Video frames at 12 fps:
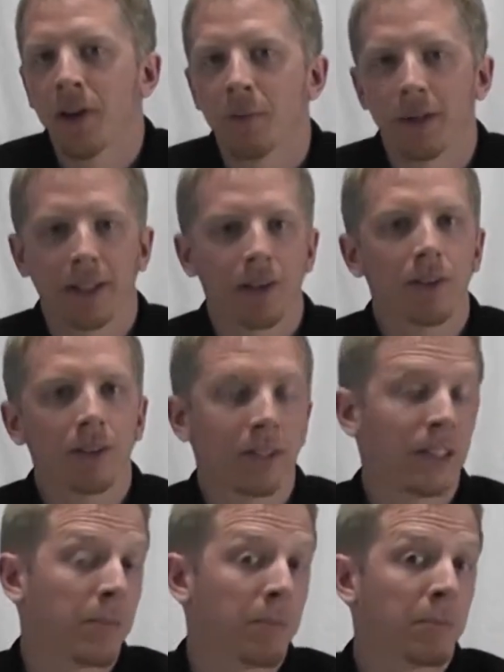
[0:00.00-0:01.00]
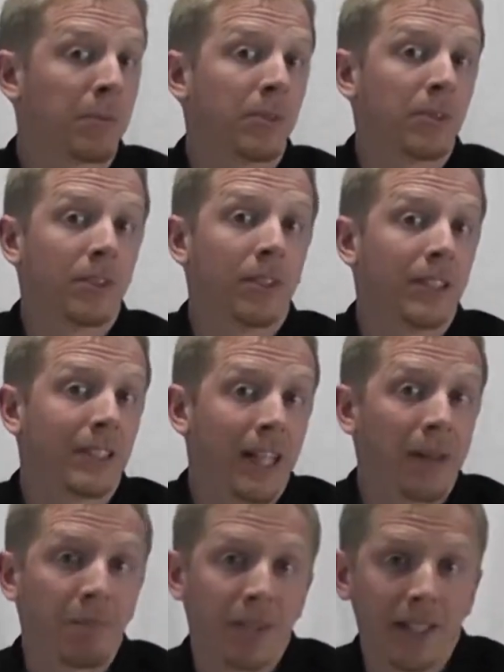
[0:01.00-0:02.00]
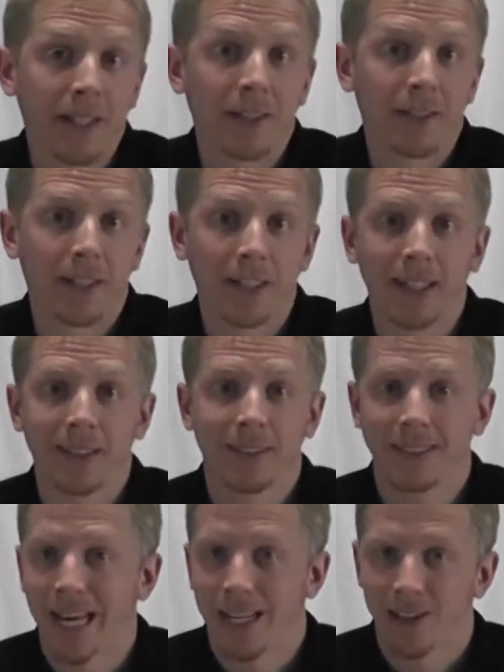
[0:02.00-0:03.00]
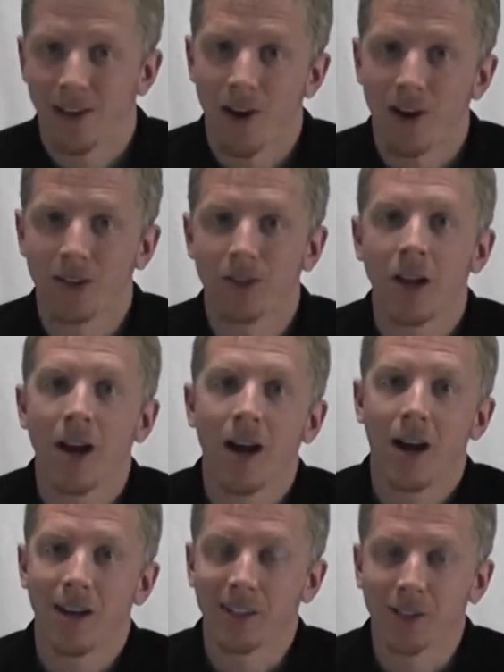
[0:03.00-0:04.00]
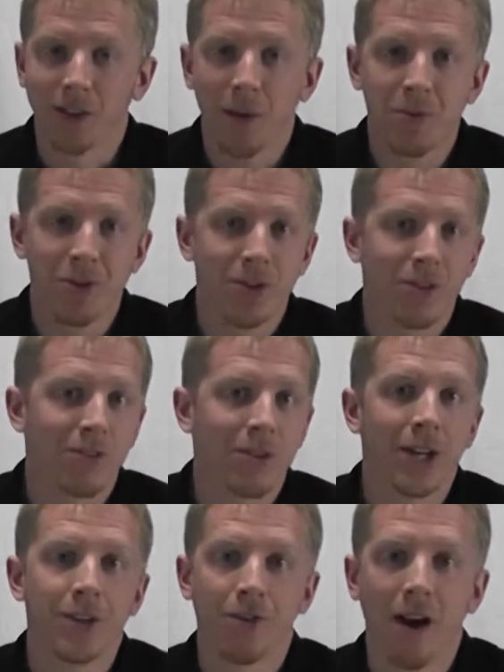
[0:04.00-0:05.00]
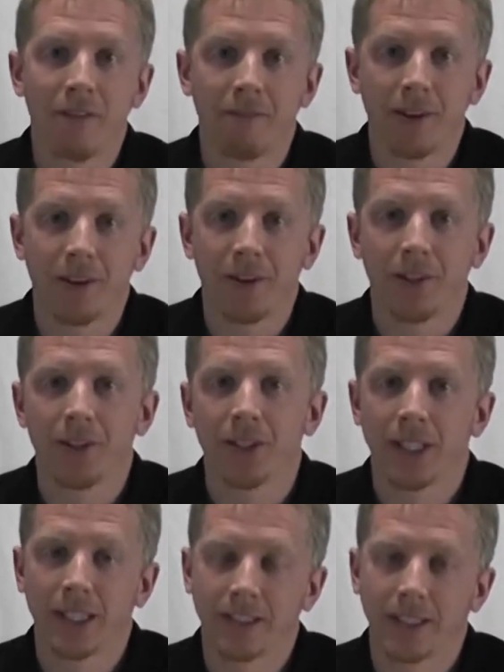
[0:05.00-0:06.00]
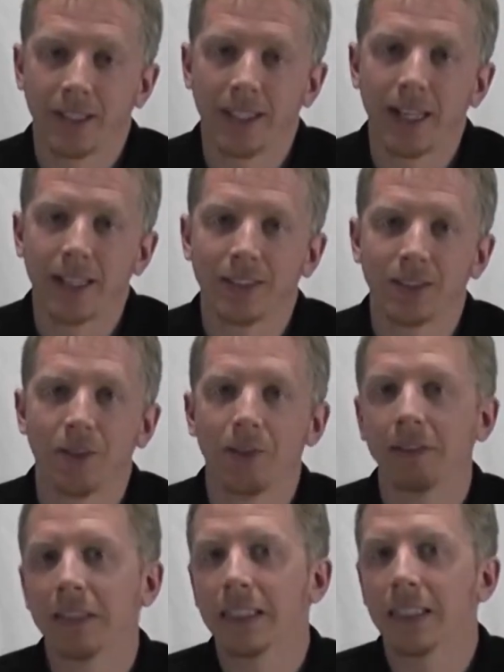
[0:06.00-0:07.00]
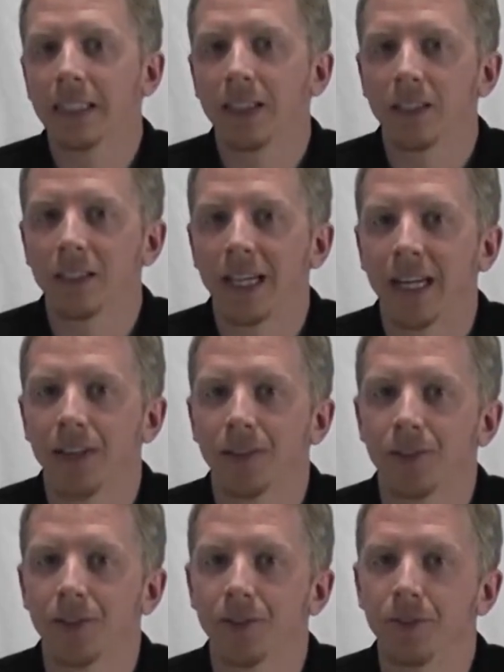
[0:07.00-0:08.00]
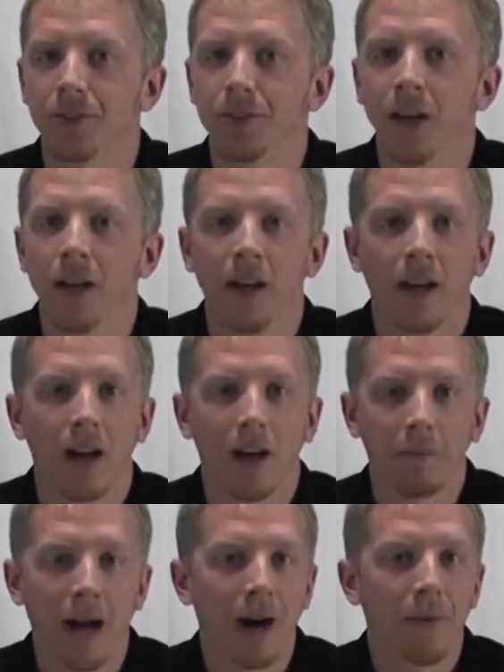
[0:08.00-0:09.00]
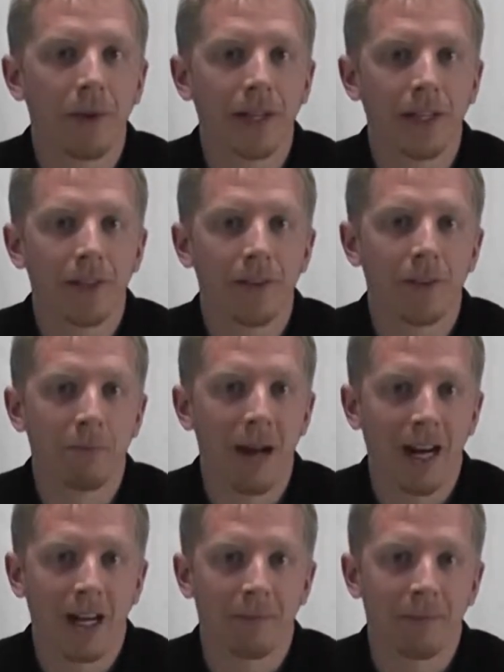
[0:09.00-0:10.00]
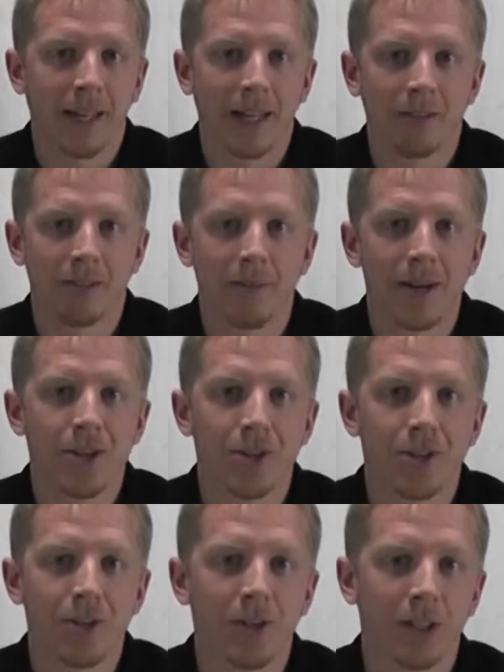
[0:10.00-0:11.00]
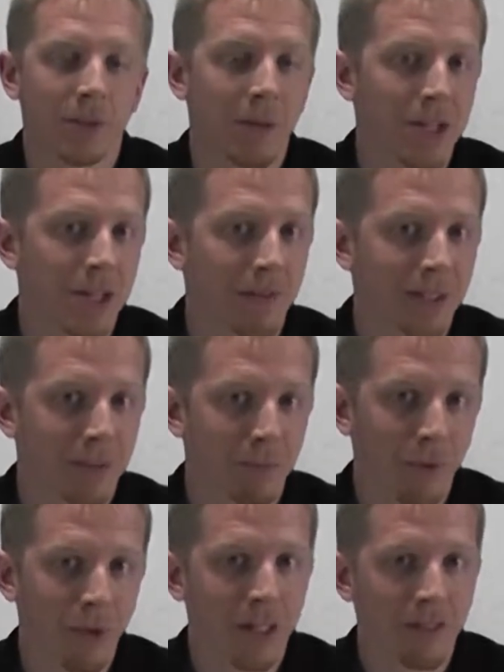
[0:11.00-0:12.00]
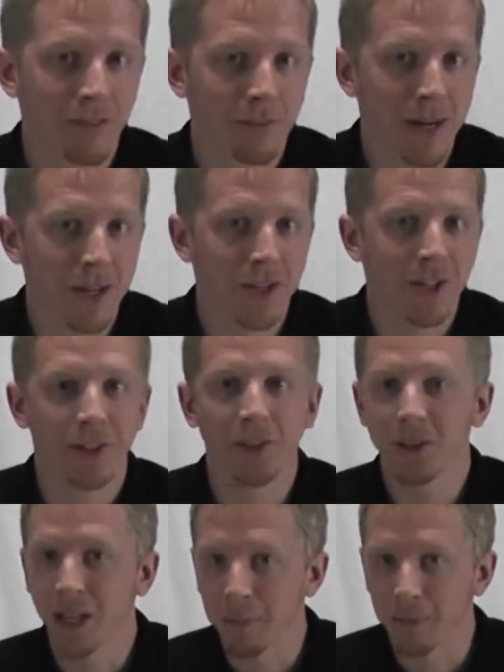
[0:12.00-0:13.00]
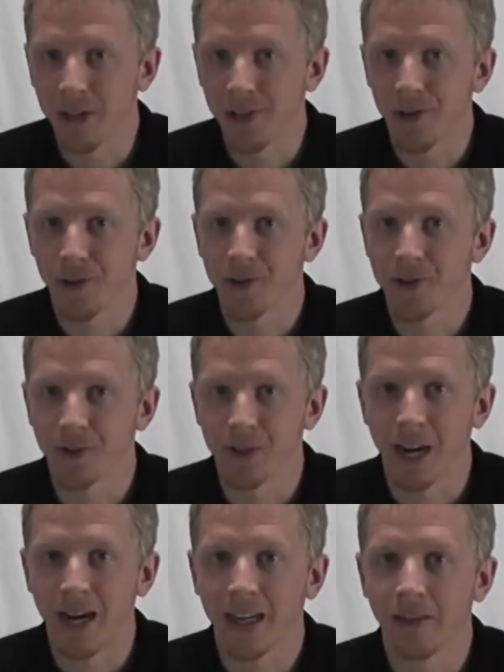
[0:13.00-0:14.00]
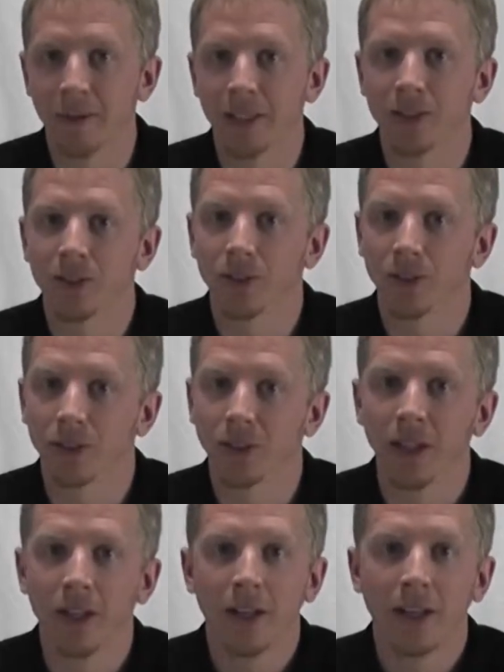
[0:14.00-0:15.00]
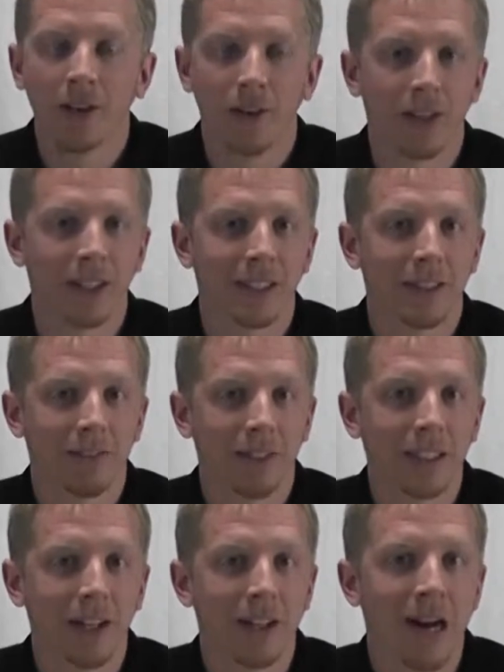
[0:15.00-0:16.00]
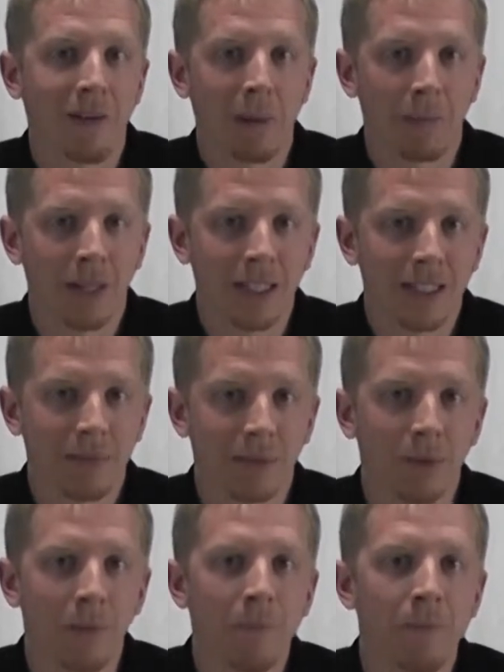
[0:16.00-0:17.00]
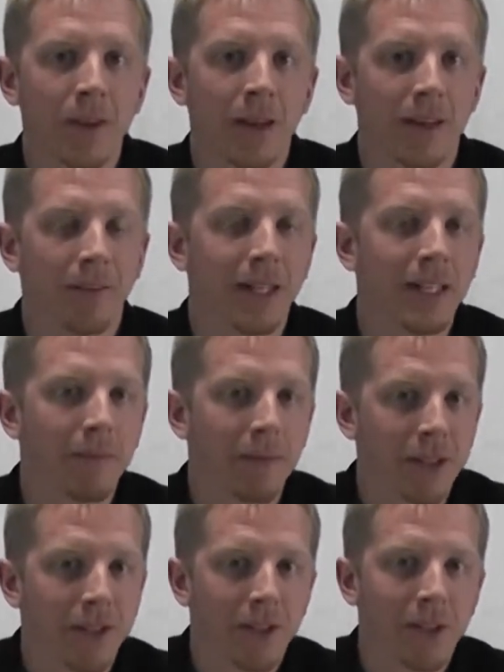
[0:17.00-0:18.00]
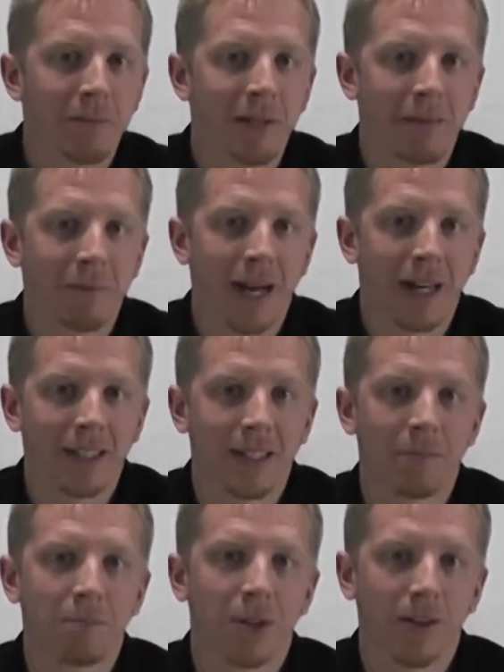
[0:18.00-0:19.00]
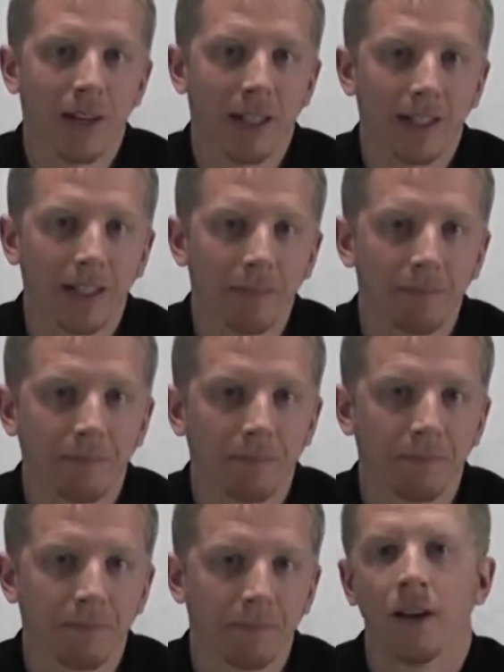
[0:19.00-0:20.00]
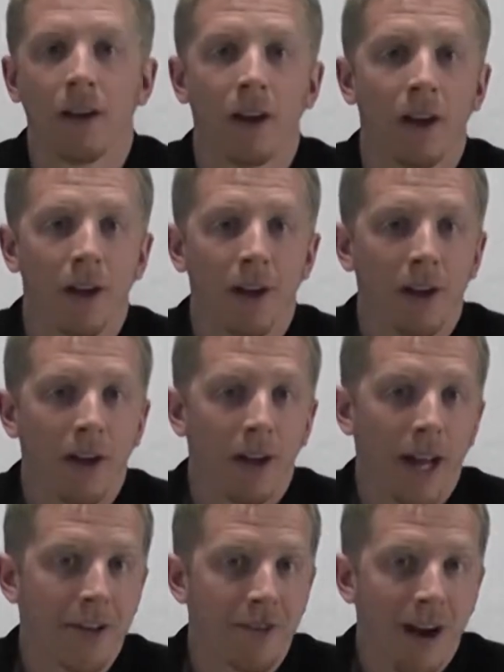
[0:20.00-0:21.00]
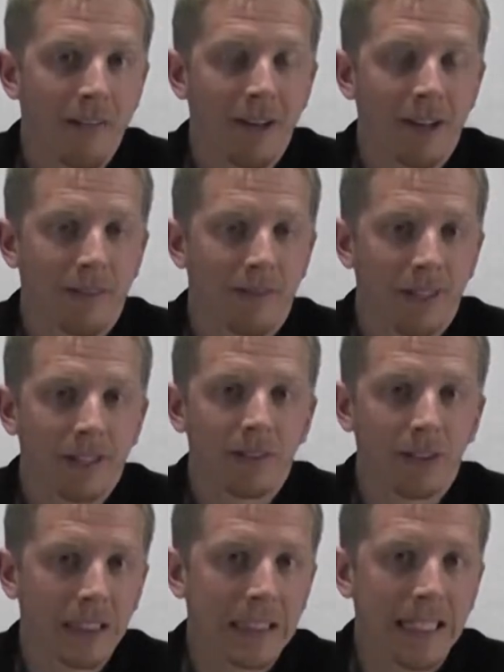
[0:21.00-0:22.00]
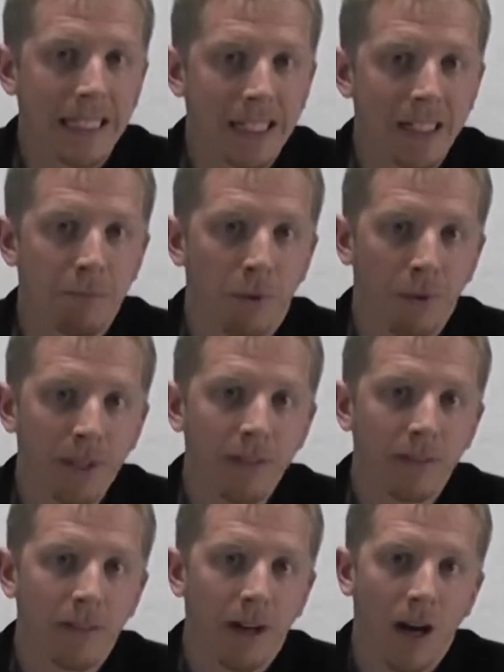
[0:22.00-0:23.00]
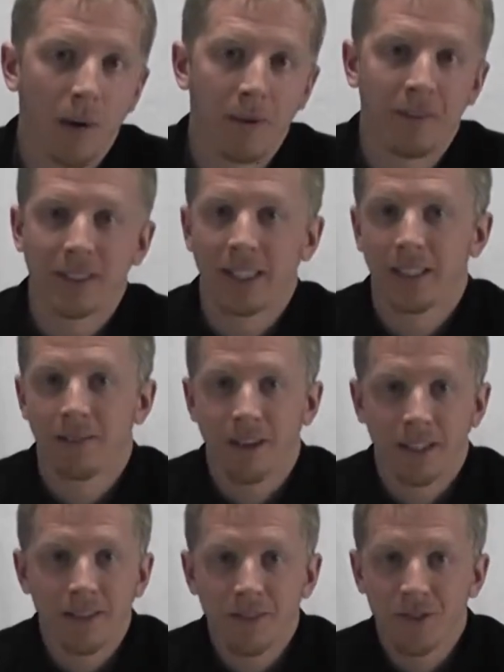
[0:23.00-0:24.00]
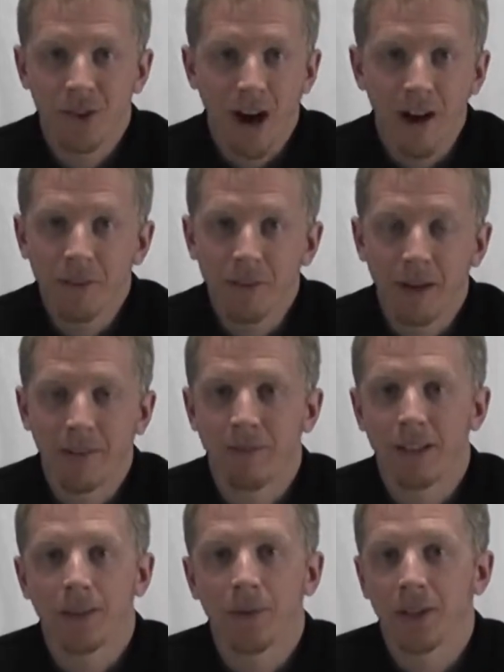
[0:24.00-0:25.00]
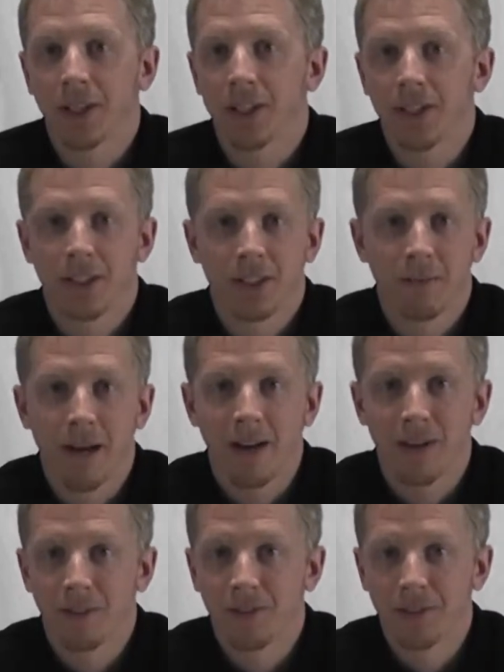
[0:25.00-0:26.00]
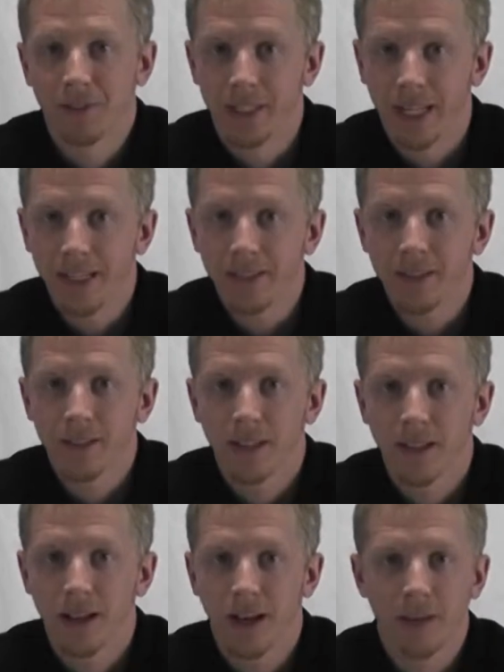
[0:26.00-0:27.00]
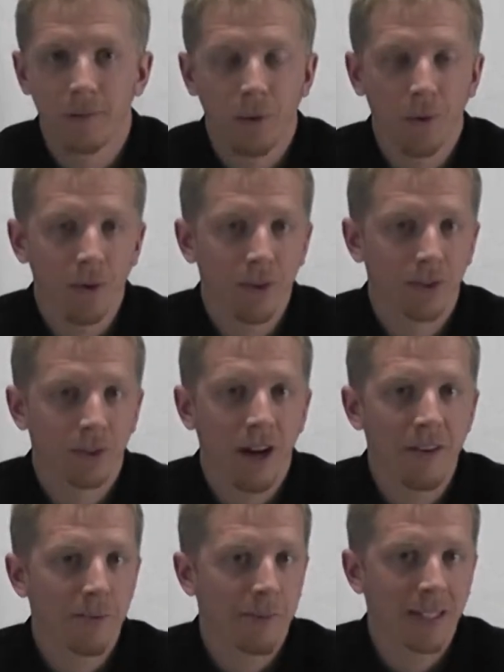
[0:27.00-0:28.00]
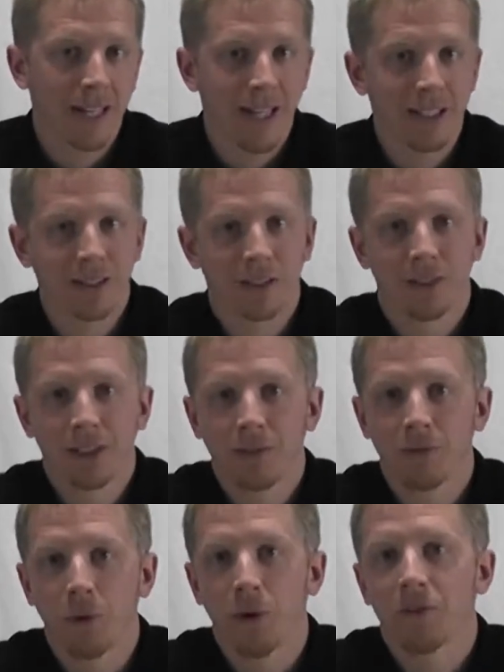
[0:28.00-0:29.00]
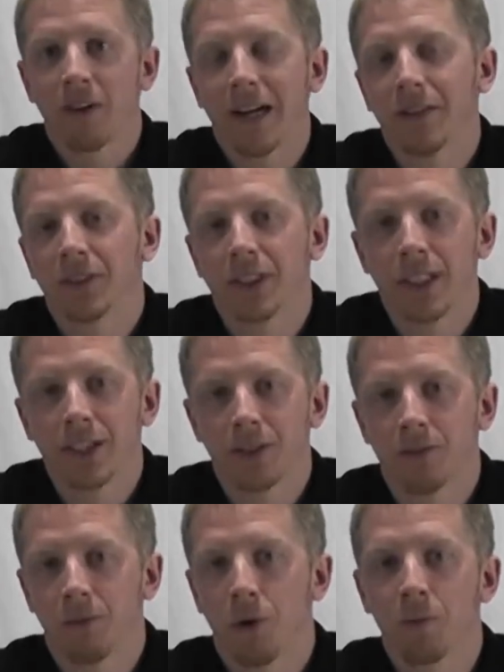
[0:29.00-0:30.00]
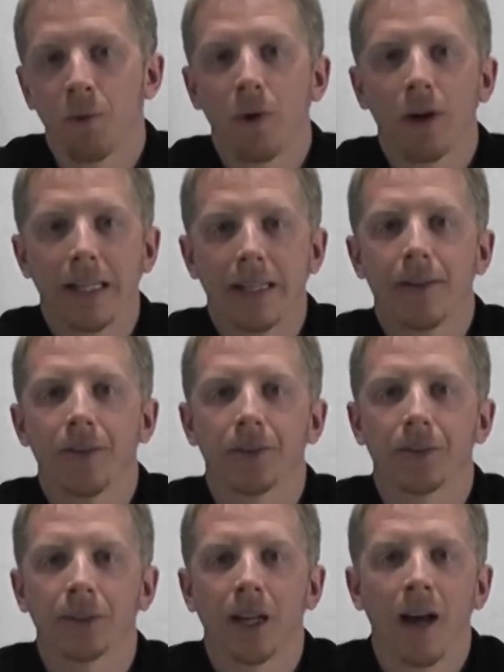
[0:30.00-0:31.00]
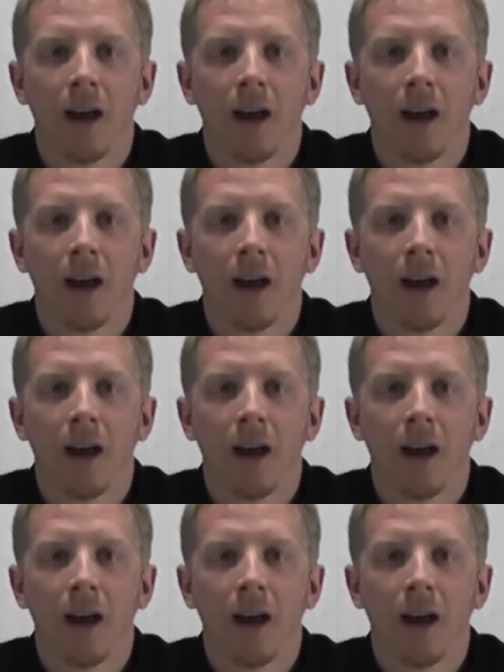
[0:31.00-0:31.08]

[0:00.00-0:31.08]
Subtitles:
But they're also susceptible to the same things, and that's data loss, corruption, drive failure, things like that. And so we really need to look at how we need to back up that information, especially if it's important information to you, like pictures or documents or things that really are not replaceable. Then we need to make sure they're being backed up correctly. A drive can fail really at any point. If it's a defective drive, it may fail within just a matter of a few days. Or drives may last 4, 5, 6 or more years,